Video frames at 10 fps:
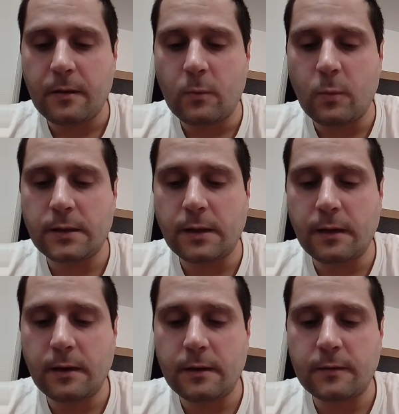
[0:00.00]
What I
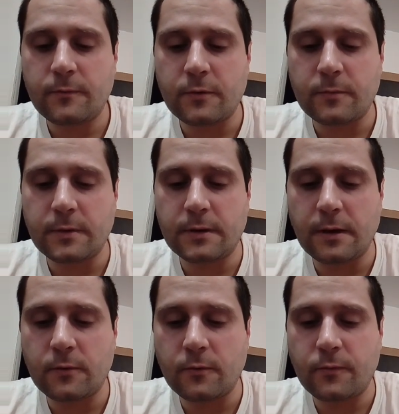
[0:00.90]
learned from the
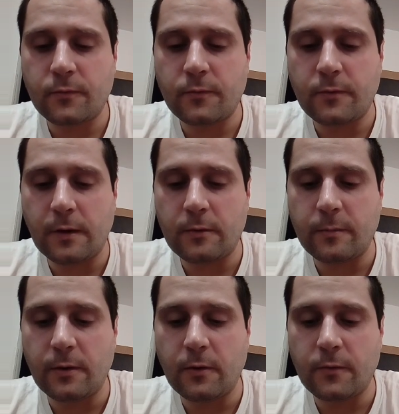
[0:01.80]
death of our
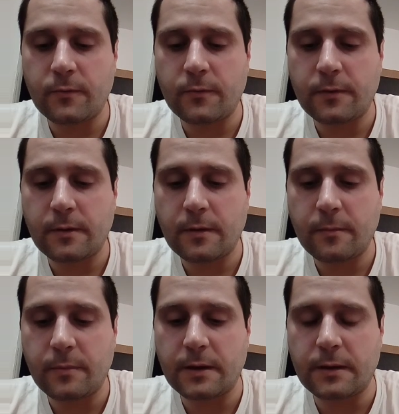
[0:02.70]
beloved
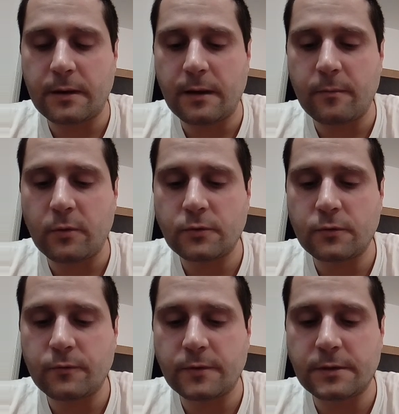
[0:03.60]
brother Jan
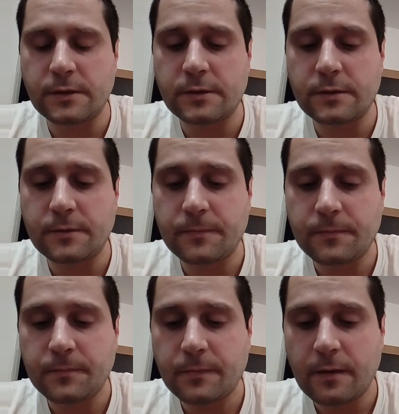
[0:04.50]
Boshoff is this:
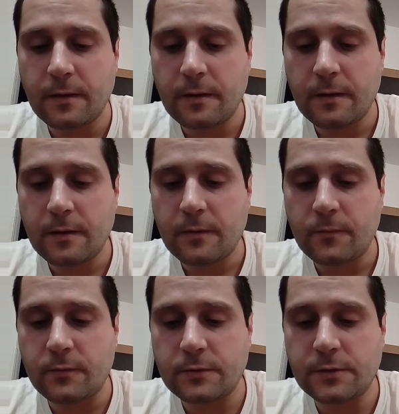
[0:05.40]

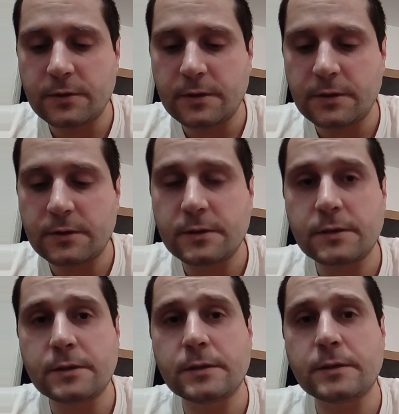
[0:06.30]
for
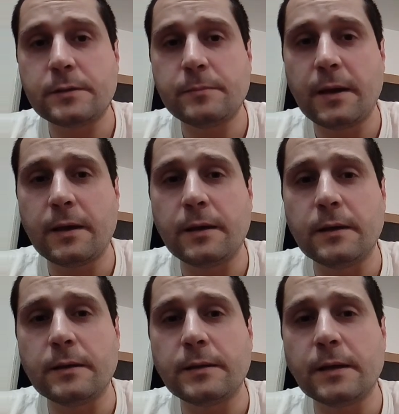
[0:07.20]
Jesus
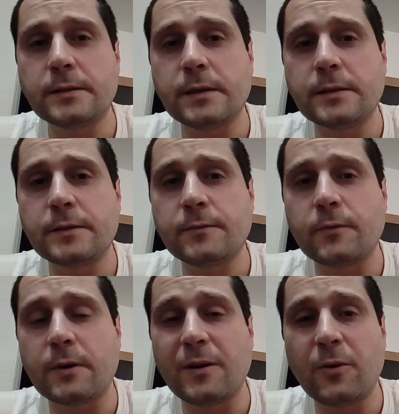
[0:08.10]
may test us
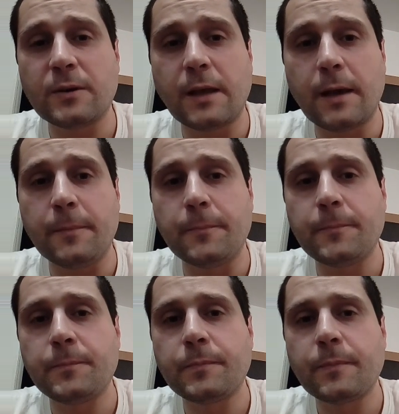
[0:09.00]
for a long time,
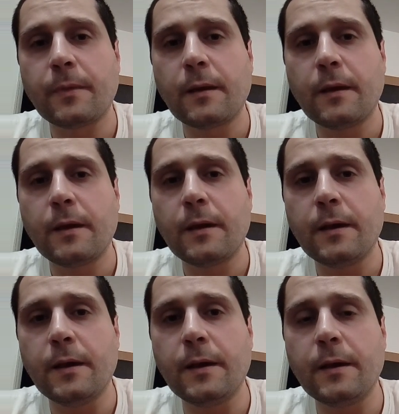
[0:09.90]

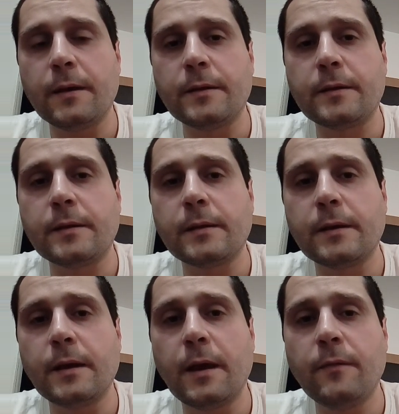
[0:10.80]
and
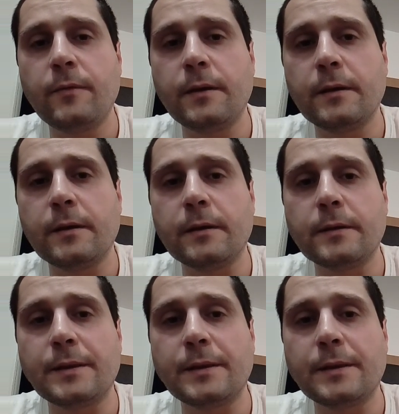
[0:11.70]
every